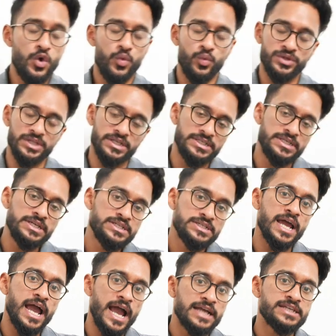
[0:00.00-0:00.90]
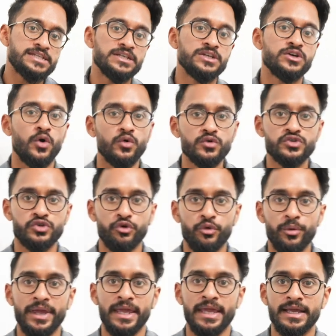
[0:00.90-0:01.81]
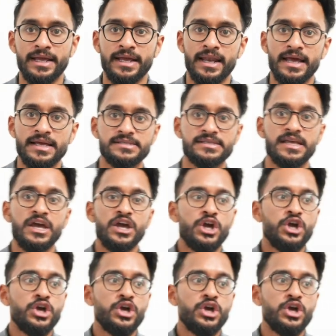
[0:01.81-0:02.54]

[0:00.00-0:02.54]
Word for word: when the teacher actually goes through it in class,